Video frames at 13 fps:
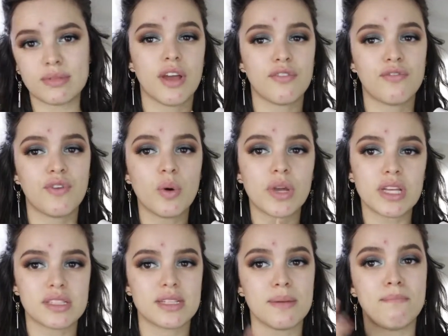I
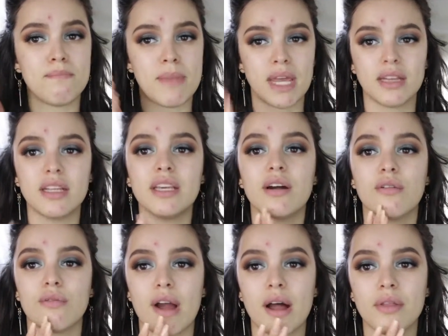focused it mainly
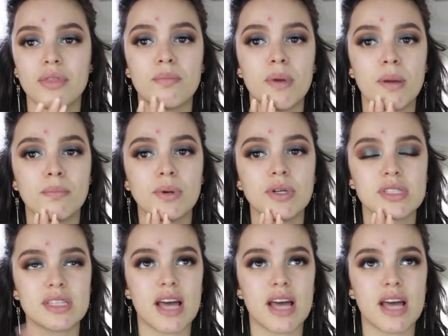around the pimples.